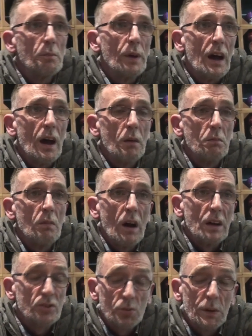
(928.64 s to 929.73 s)
But
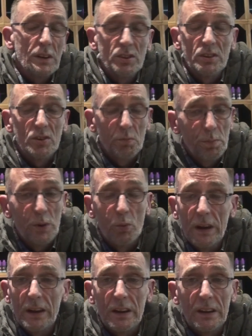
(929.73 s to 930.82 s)
I swear to you,
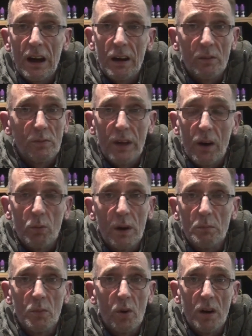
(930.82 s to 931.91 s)
beware of that
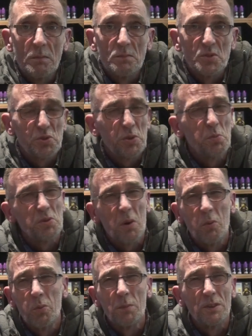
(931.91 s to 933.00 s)
Whitmore. She was a
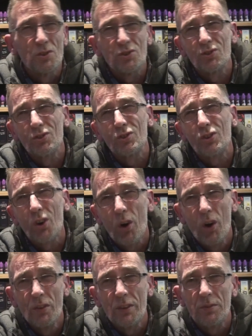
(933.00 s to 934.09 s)
woman
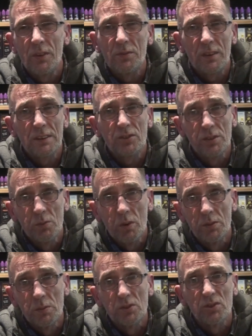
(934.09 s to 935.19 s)
scorned if ever I seen
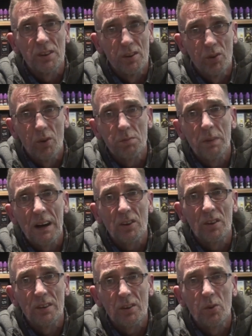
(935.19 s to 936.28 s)
one when she got knocked back
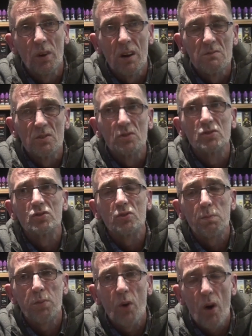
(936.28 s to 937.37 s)
out of the court.
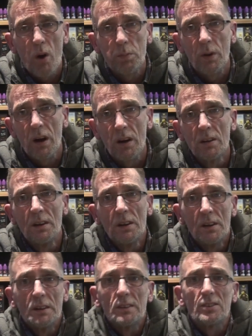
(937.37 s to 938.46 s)
Proper.
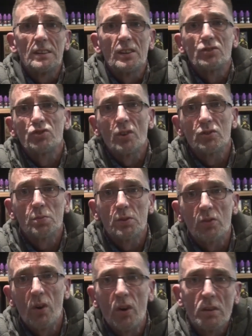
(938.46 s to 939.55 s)
Saying the judge
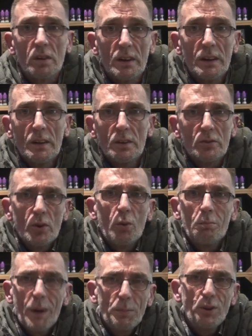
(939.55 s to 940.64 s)
was wrong. No,
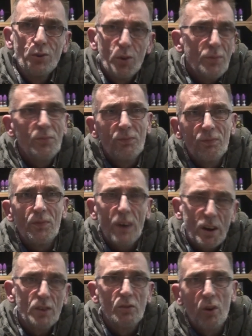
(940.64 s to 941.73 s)
maybe you're
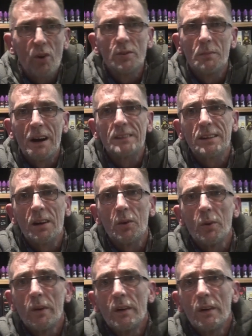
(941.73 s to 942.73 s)
fucking wrong, you mad cow.